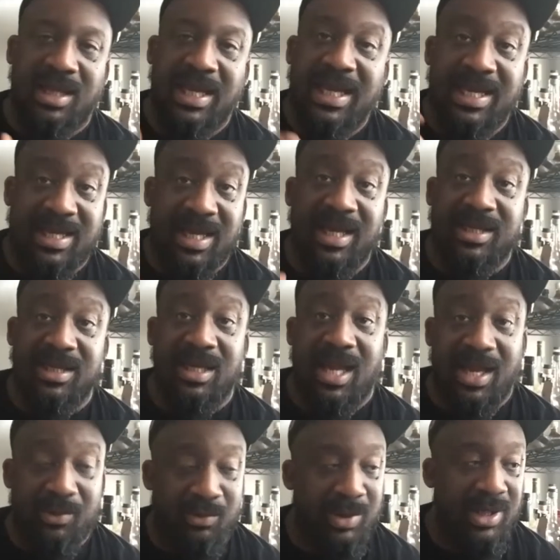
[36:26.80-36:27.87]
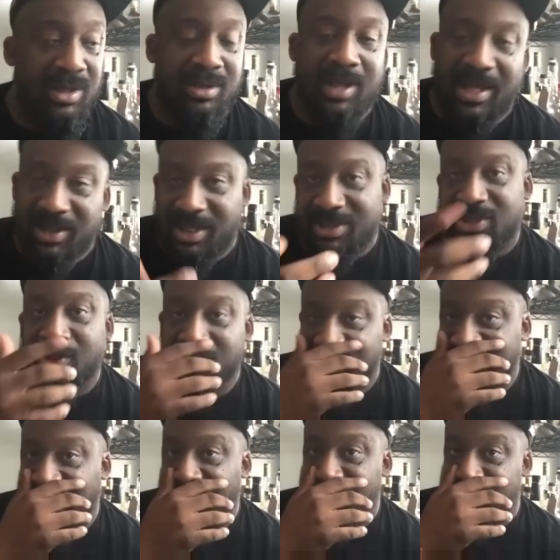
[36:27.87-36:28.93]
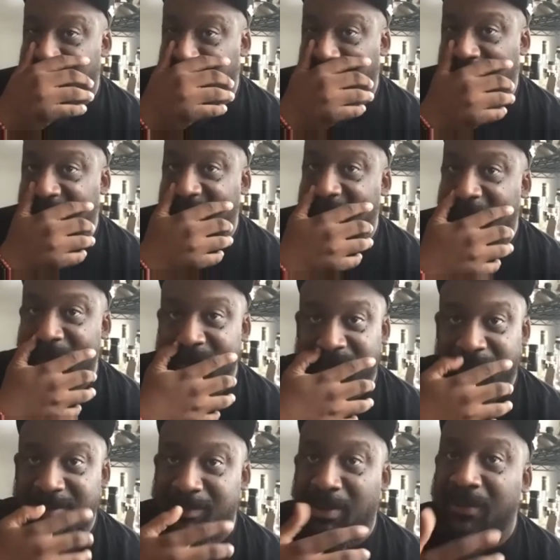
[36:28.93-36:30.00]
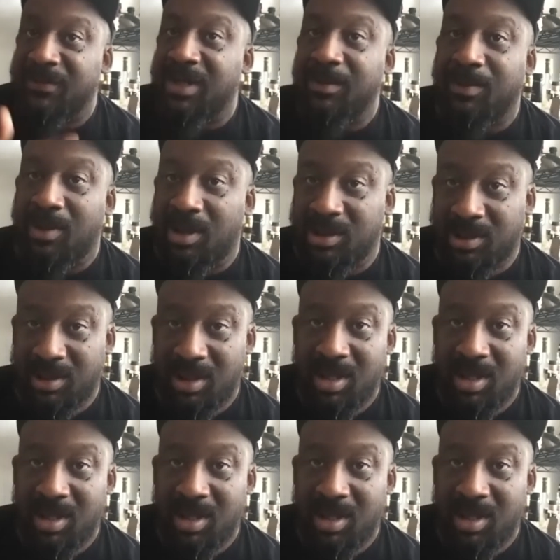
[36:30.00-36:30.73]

he kicked it. Like I showed Sam some of the videos from his birthday party.